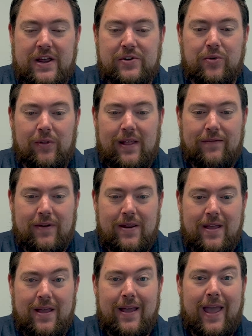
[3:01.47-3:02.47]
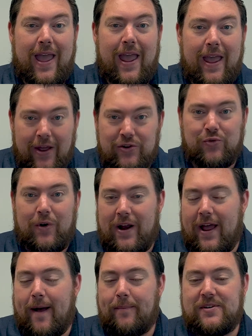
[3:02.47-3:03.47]
10 to 11, Android
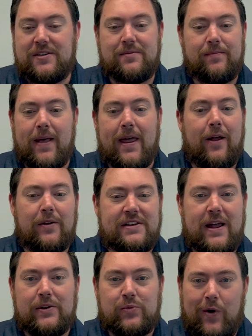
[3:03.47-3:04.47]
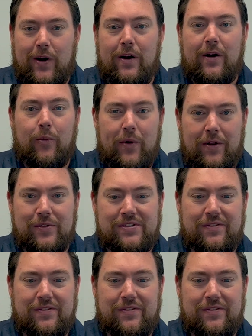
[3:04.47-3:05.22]
apps. I know it sounds weird on a Windows